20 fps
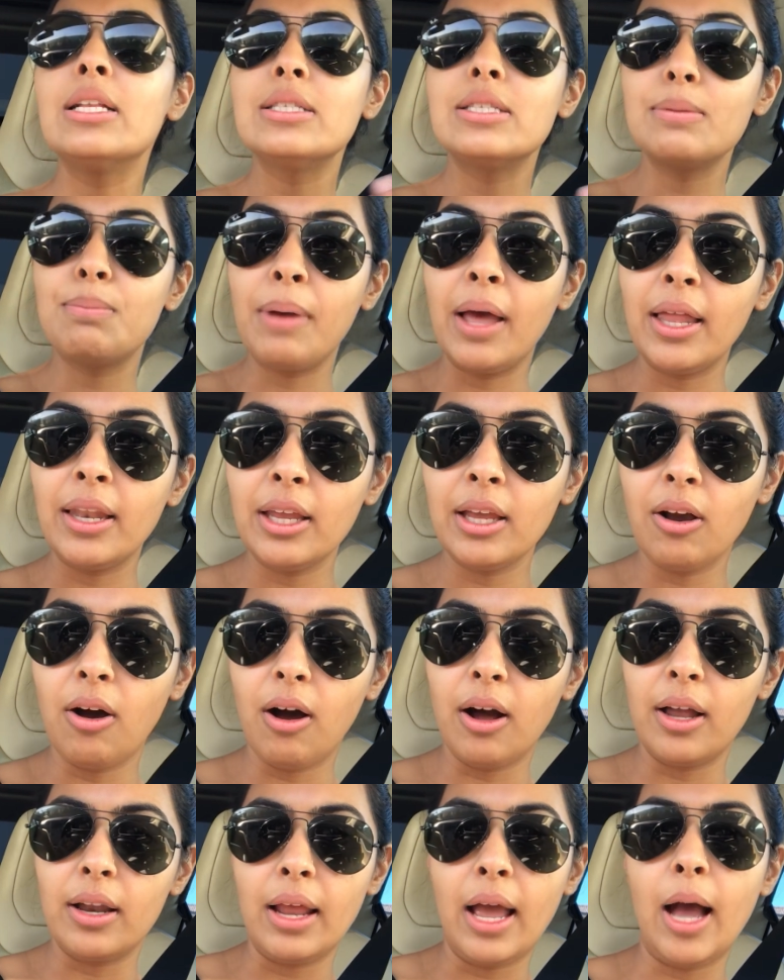depending
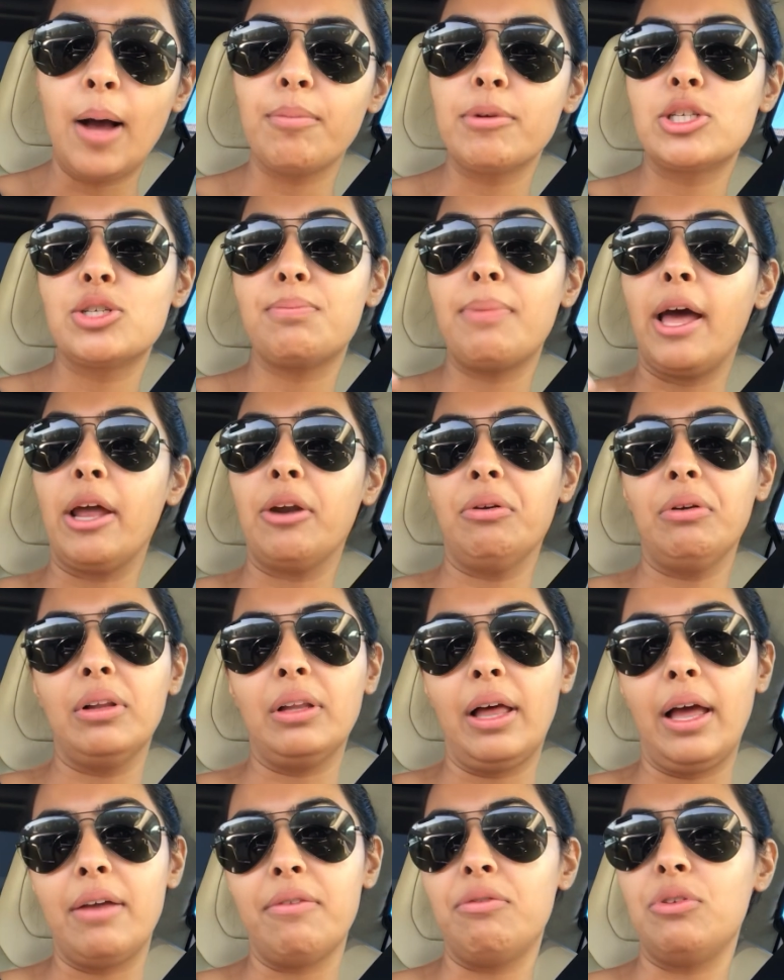on how much battery
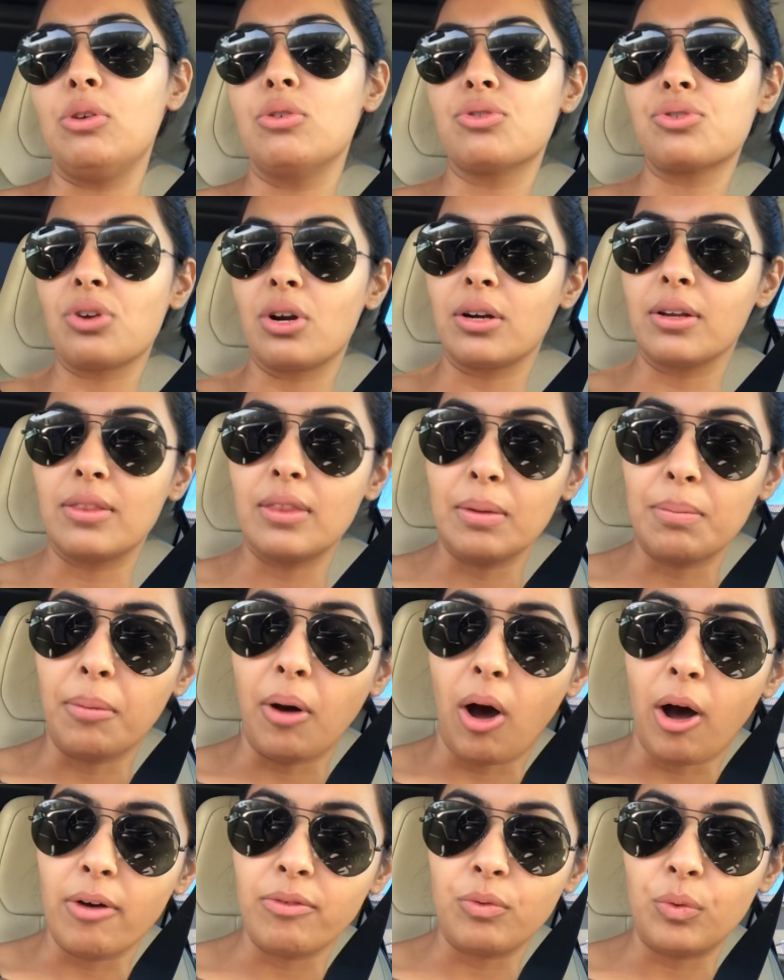life you started them
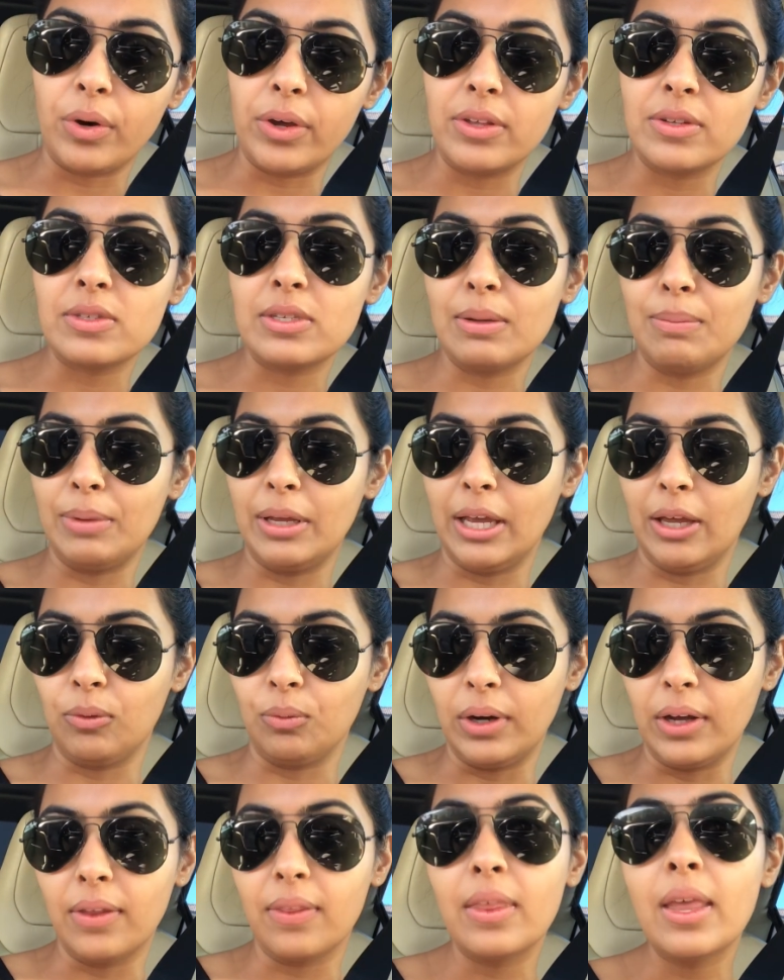off with to begin
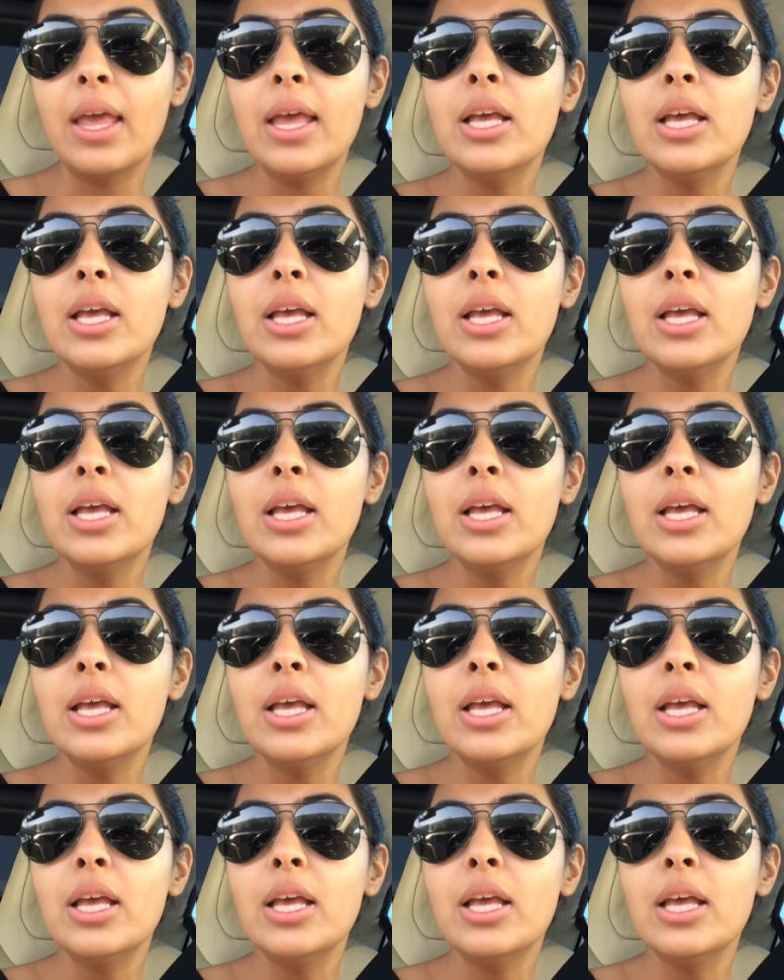with.